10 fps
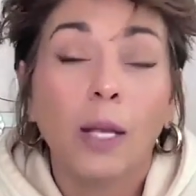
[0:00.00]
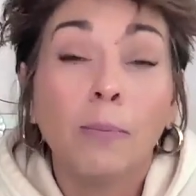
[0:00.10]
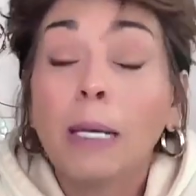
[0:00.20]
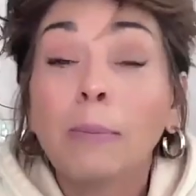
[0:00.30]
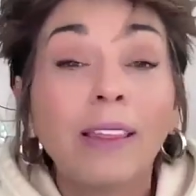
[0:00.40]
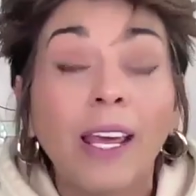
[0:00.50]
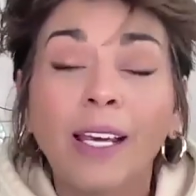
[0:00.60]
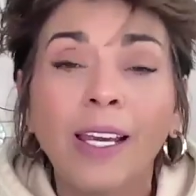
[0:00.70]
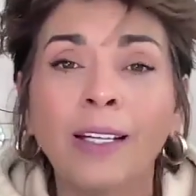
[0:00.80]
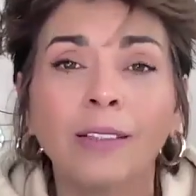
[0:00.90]
maybe they
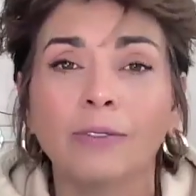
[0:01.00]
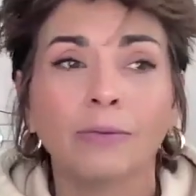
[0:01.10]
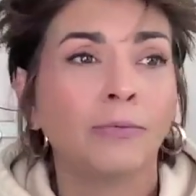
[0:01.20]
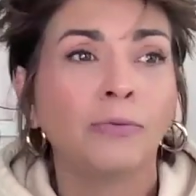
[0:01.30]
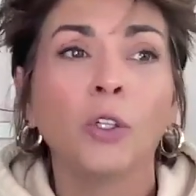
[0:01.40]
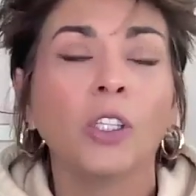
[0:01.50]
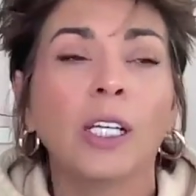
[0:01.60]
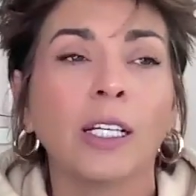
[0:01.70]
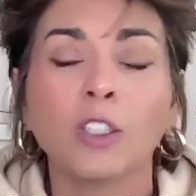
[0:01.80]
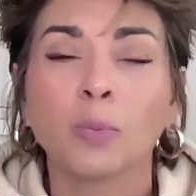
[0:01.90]
can't
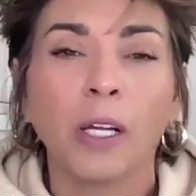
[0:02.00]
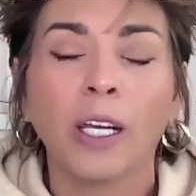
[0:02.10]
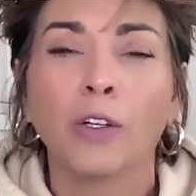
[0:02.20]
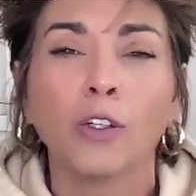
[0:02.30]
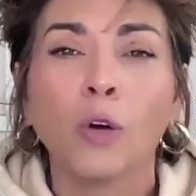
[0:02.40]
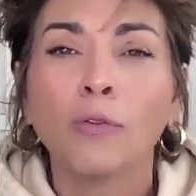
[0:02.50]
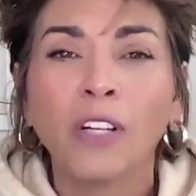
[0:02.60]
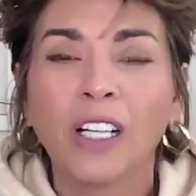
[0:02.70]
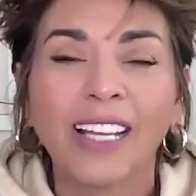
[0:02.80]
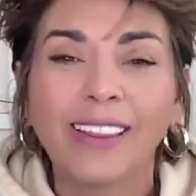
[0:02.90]
fully explain or don't
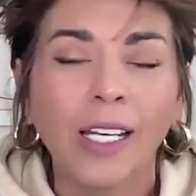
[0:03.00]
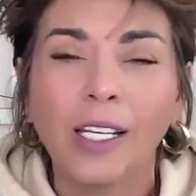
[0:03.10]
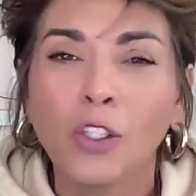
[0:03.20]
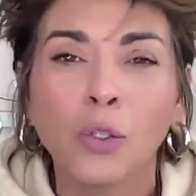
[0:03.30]
feel like they need